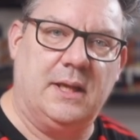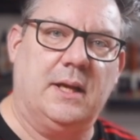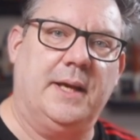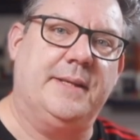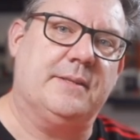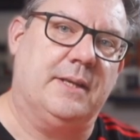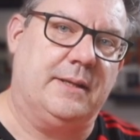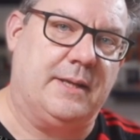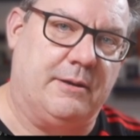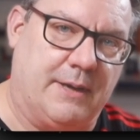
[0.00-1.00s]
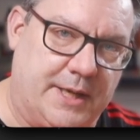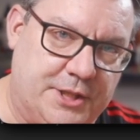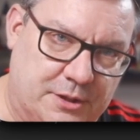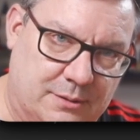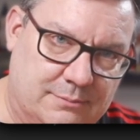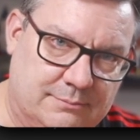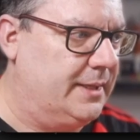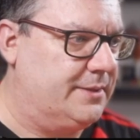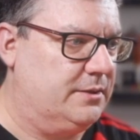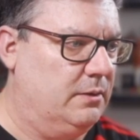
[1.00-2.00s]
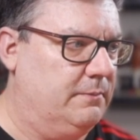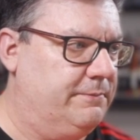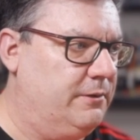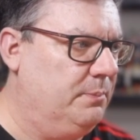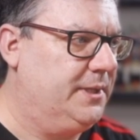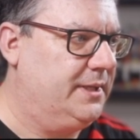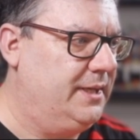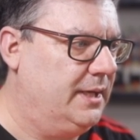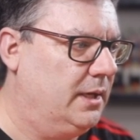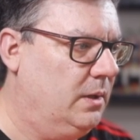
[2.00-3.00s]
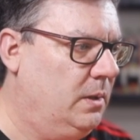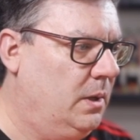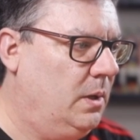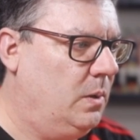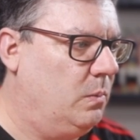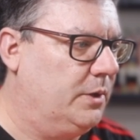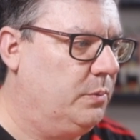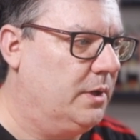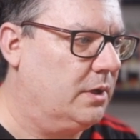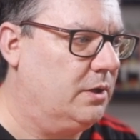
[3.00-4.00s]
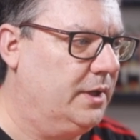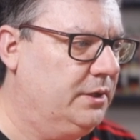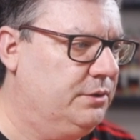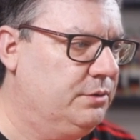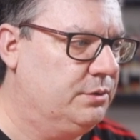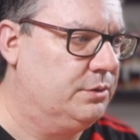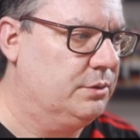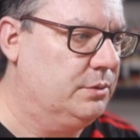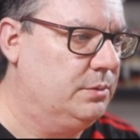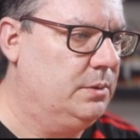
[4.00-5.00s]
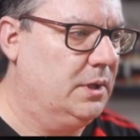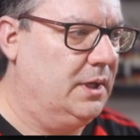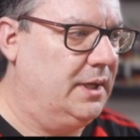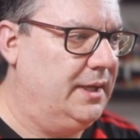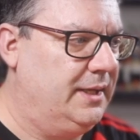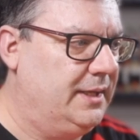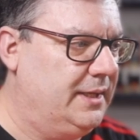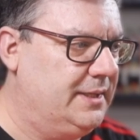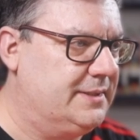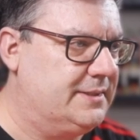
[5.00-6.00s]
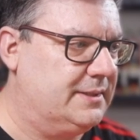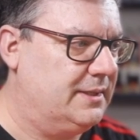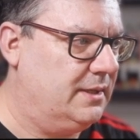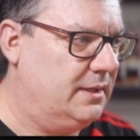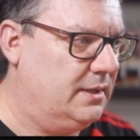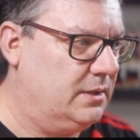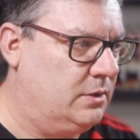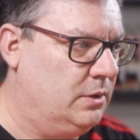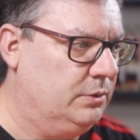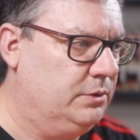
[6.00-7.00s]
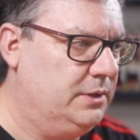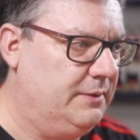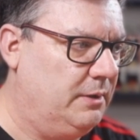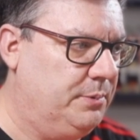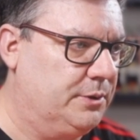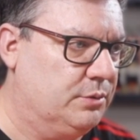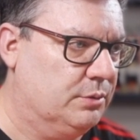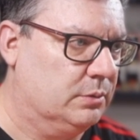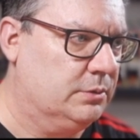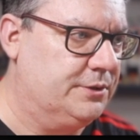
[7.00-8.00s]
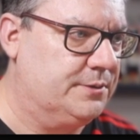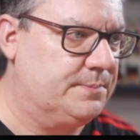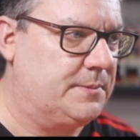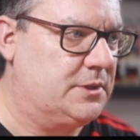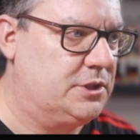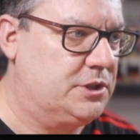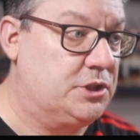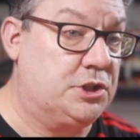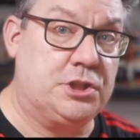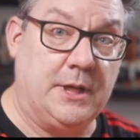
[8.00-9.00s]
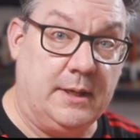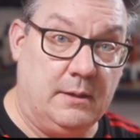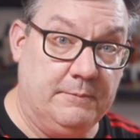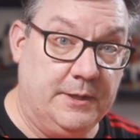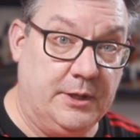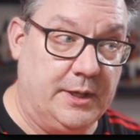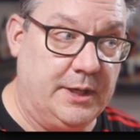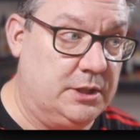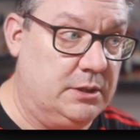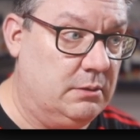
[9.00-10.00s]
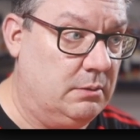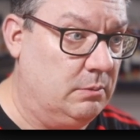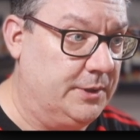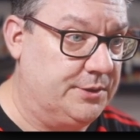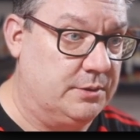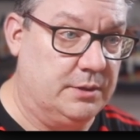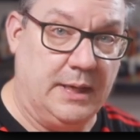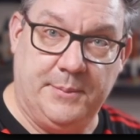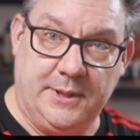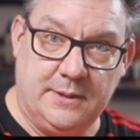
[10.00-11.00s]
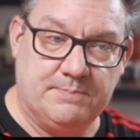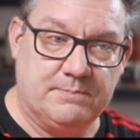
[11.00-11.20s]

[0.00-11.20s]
it's an integration. So from here, what we are going to do is go to developer tools, check configuration, always good habit,